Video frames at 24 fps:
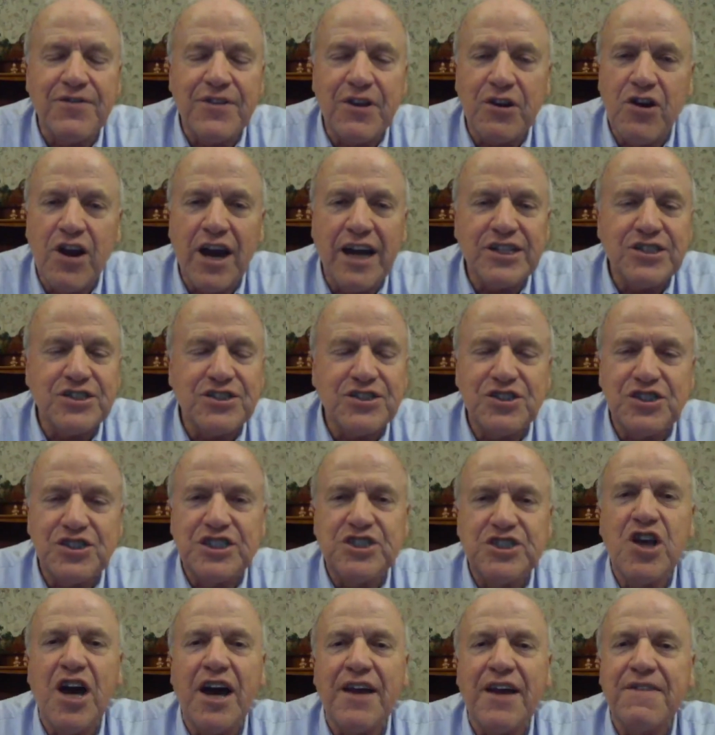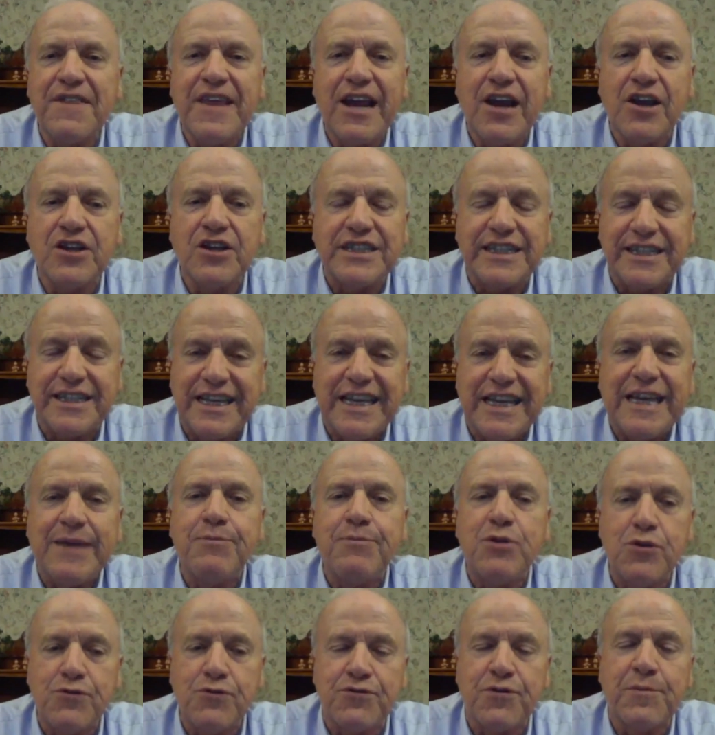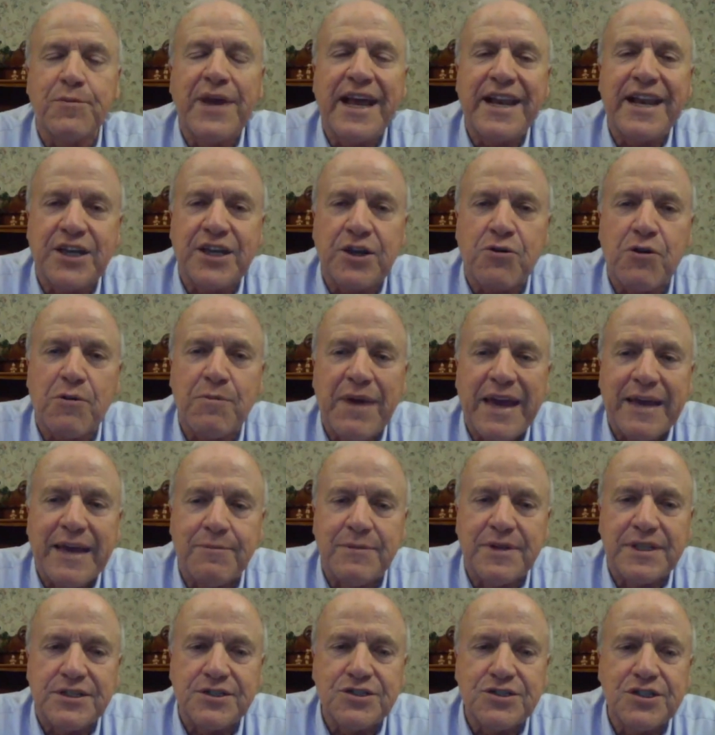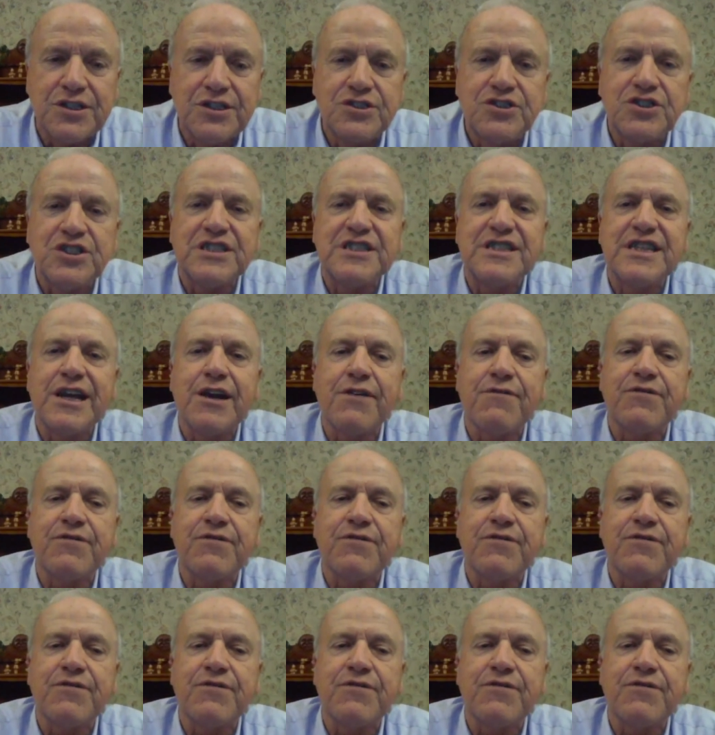They're not, she's not there to keep you from getting your abatements. She's oh, there.